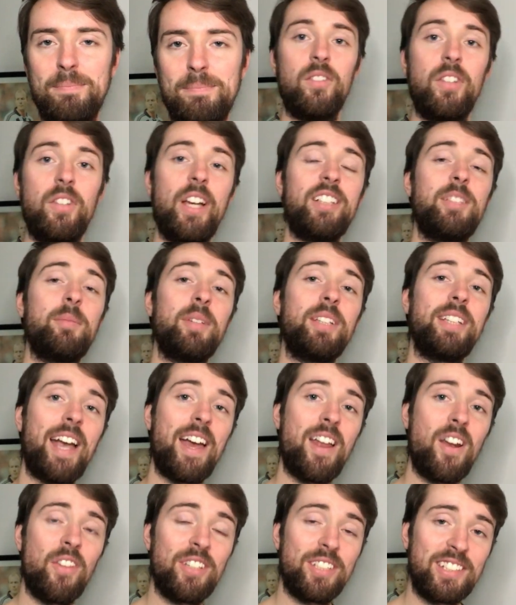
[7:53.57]
Next up
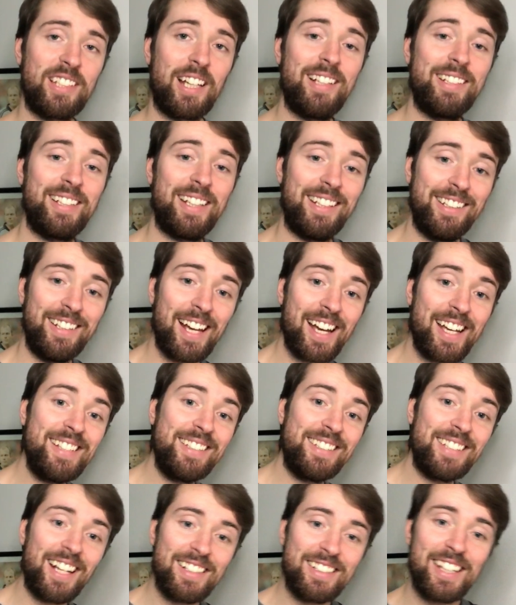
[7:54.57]
again on the Saturday night
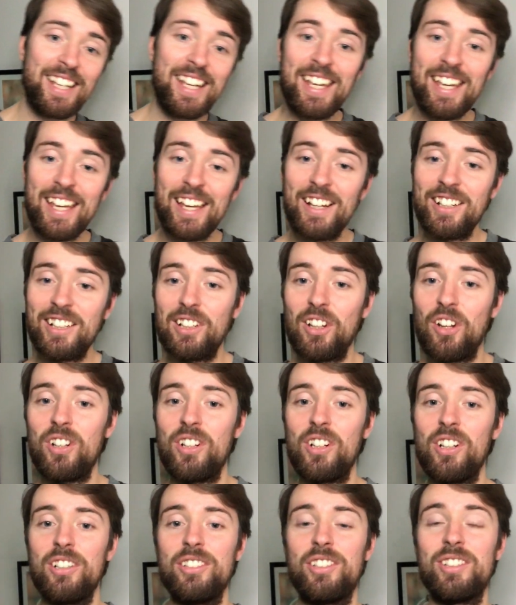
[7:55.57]
at 8 o'clock
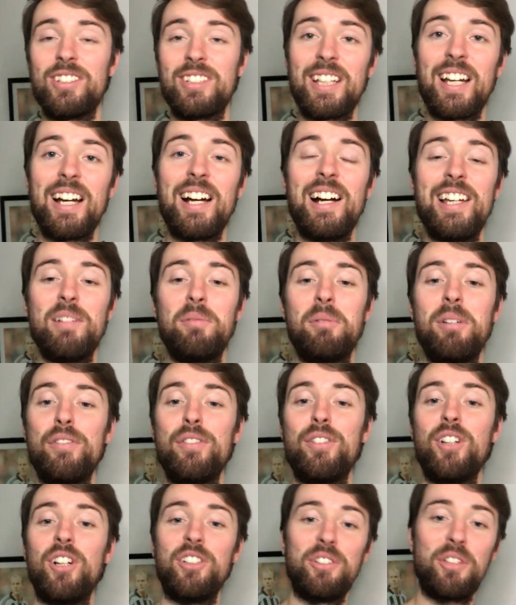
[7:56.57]
on Sky, we have
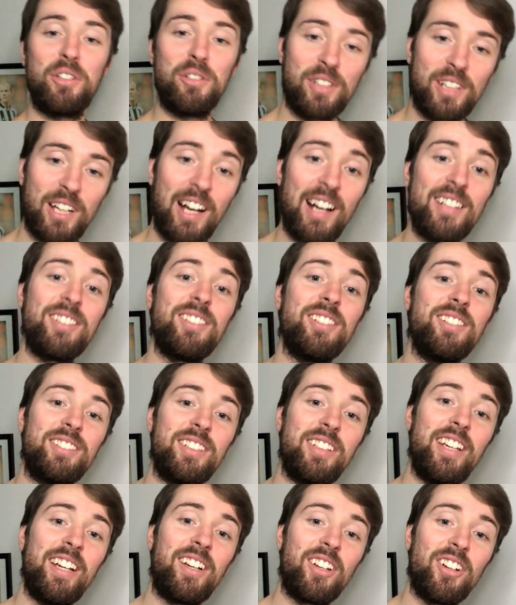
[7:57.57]
got Newcastle
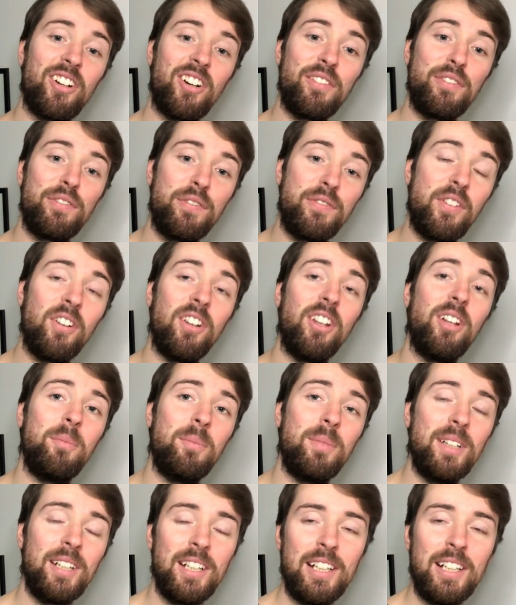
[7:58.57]
taking on Fulham.